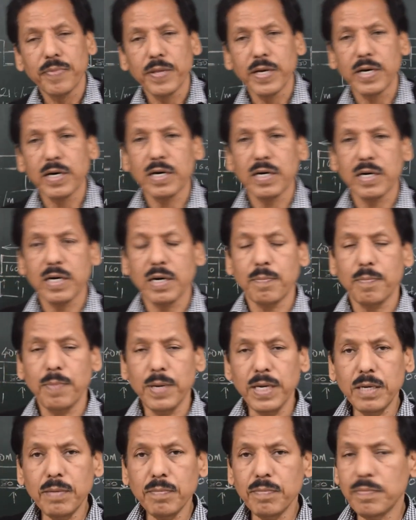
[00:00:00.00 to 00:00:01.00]
a
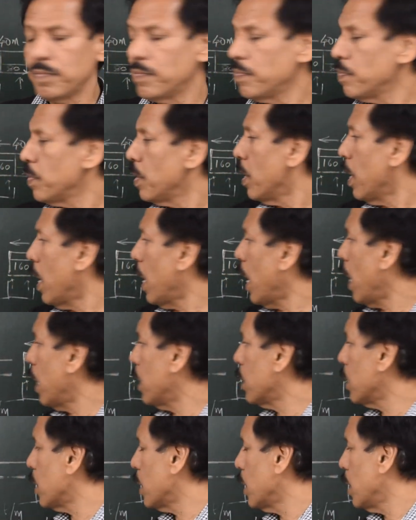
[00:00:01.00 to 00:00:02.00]
beam
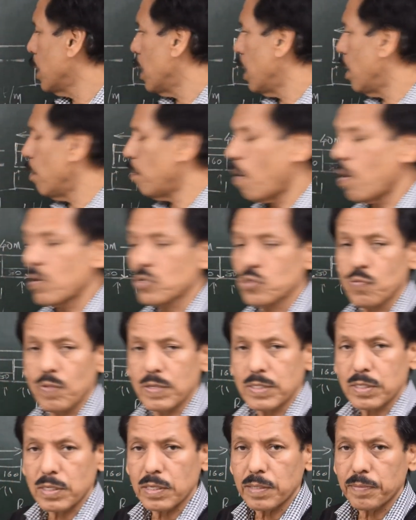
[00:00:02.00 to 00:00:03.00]
and a box
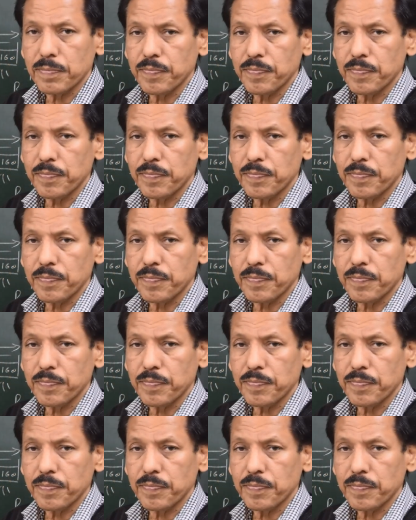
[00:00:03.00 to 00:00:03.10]
vessel.